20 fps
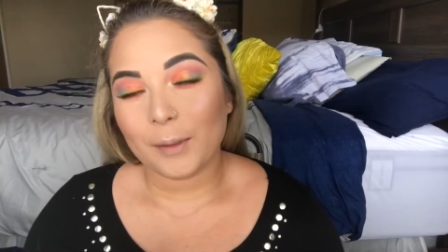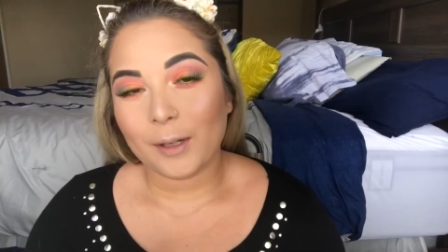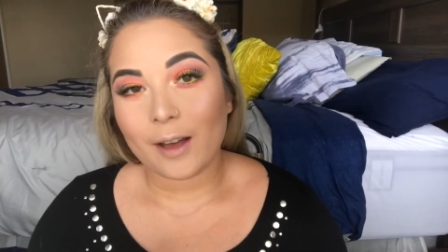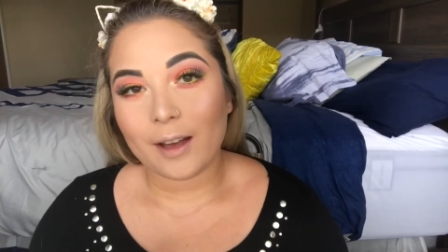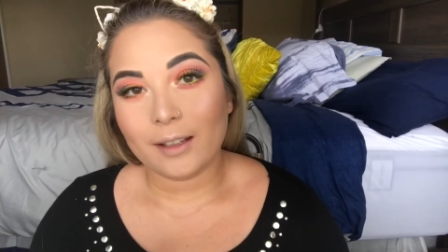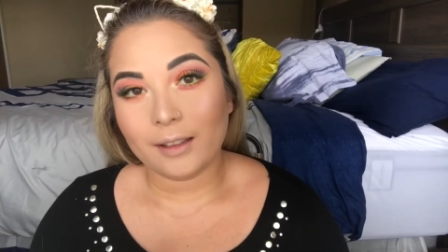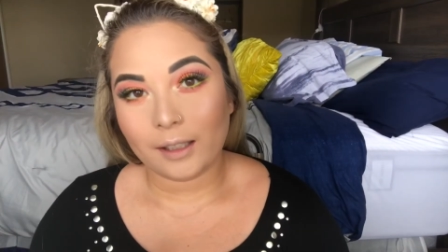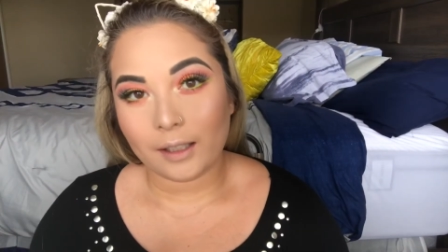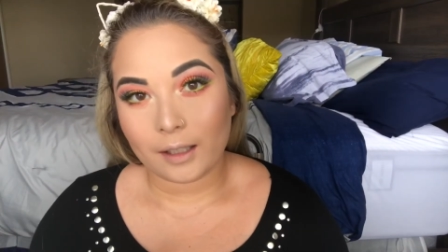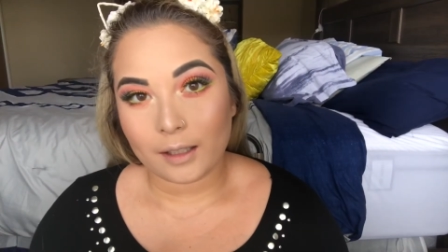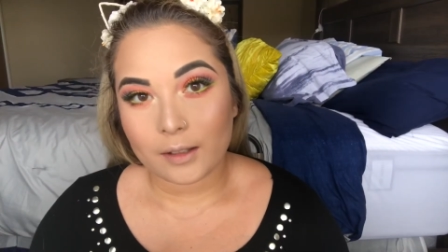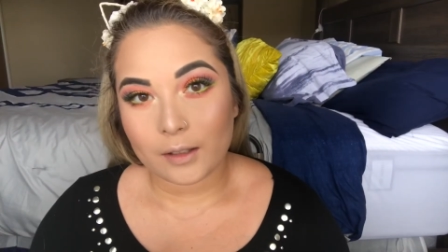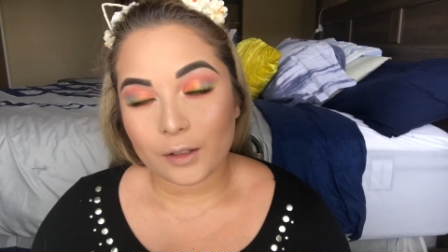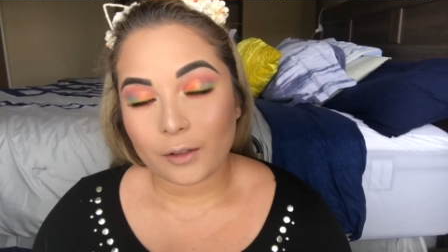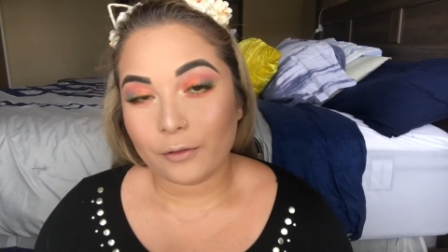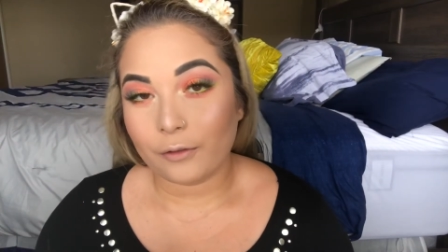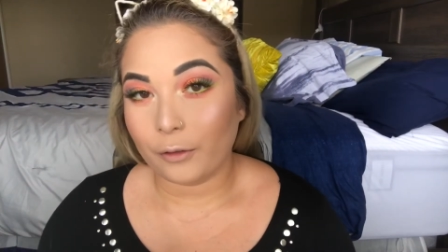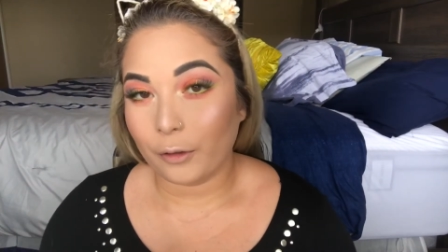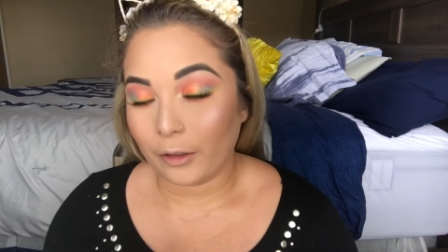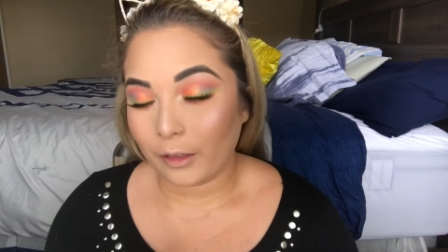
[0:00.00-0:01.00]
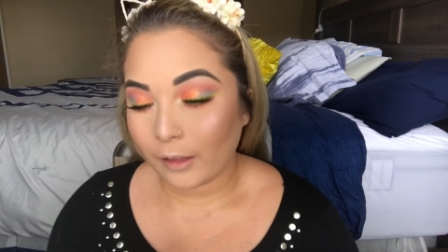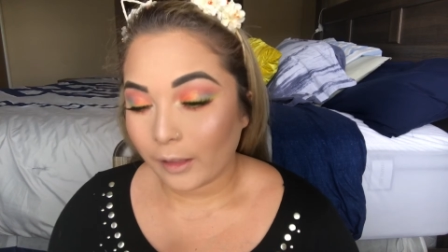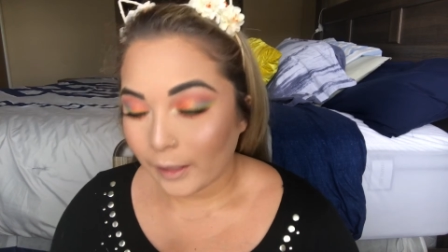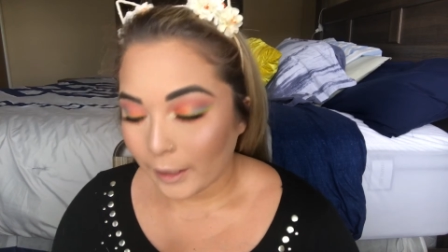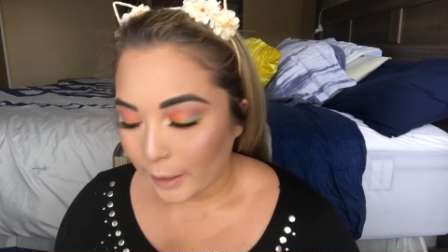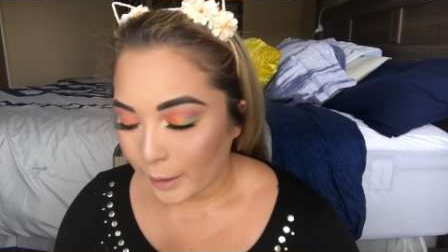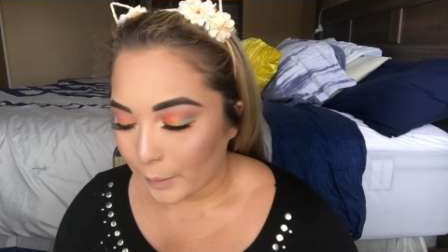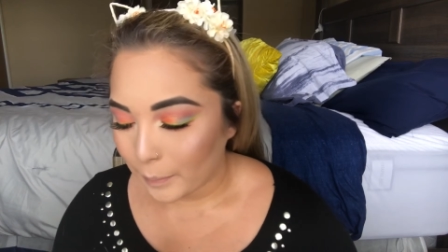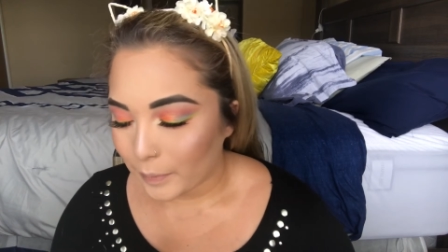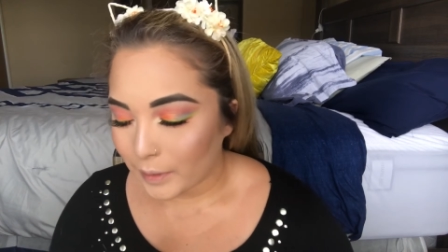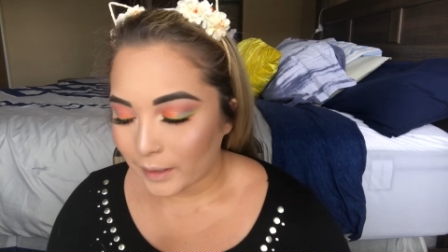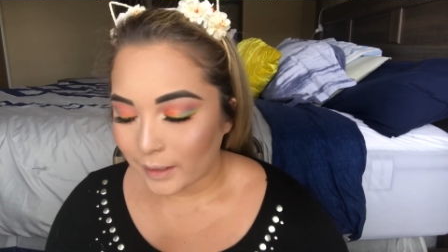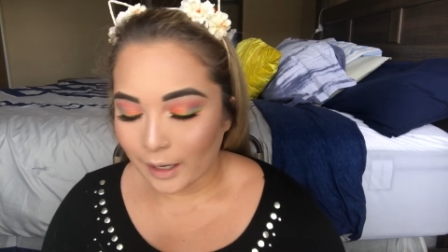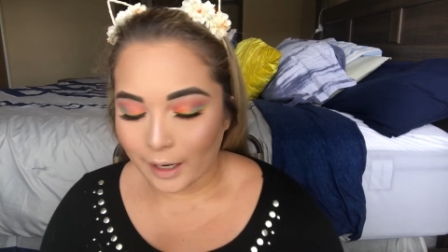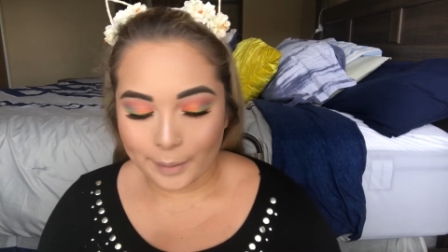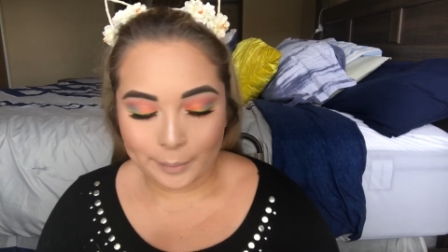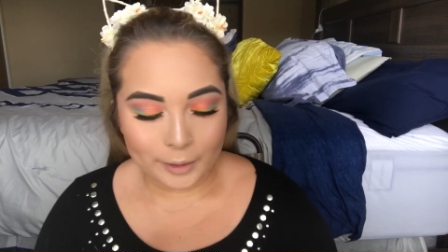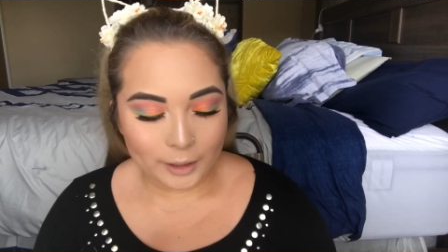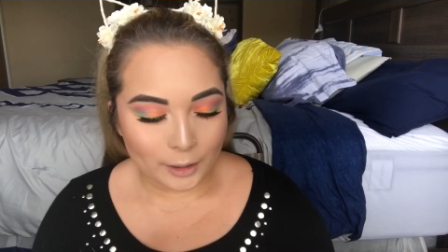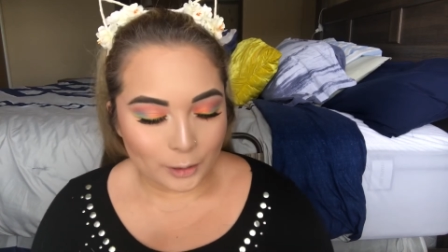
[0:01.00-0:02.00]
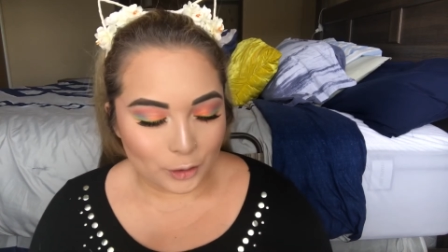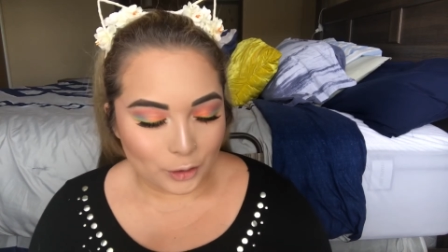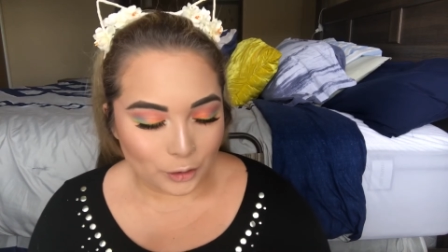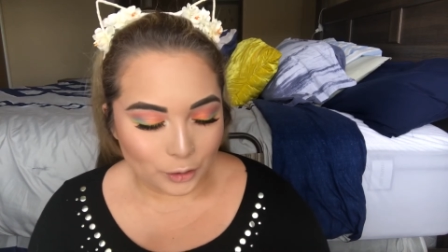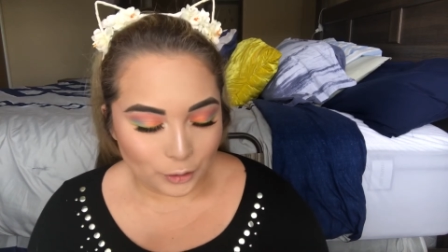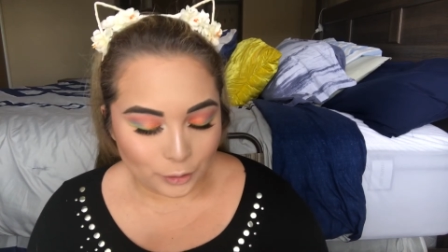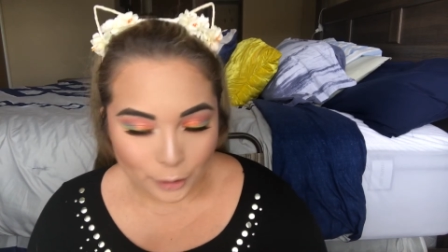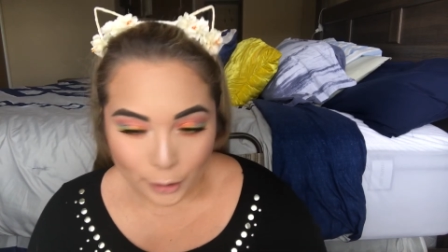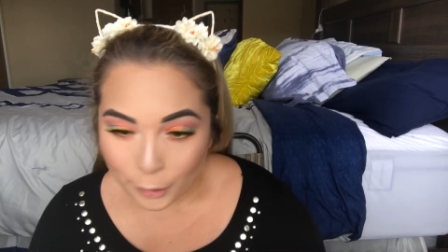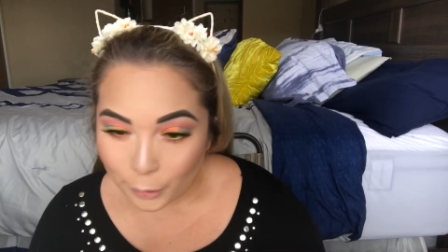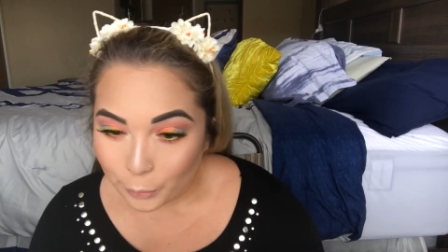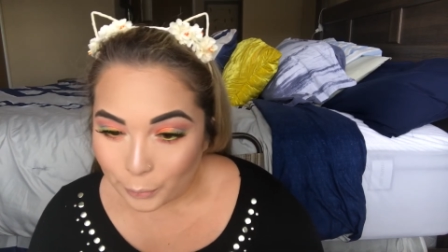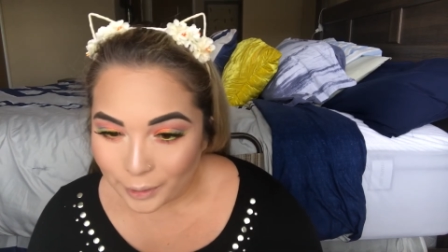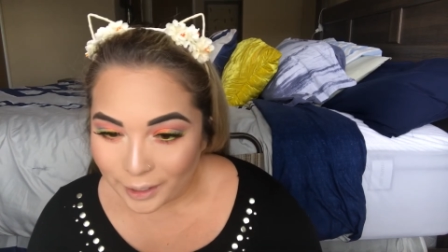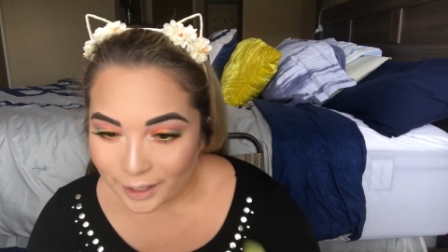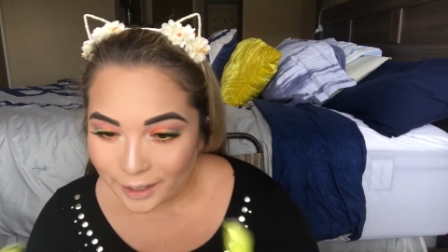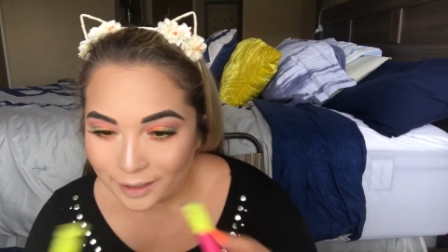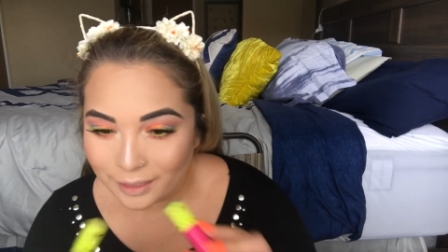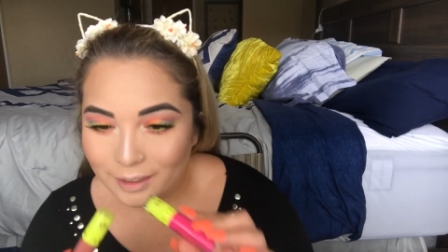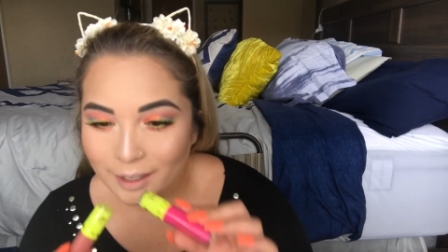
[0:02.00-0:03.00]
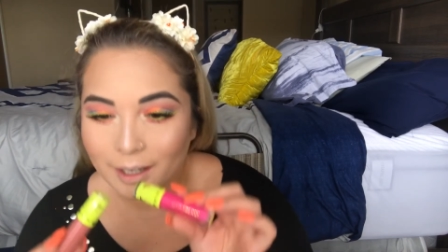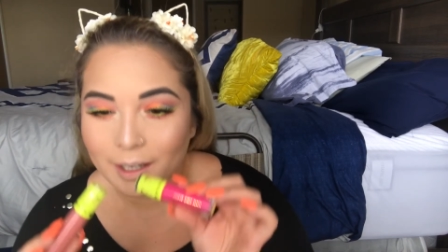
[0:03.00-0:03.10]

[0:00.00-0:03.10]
but not least, for the lips, I'm gonna go with,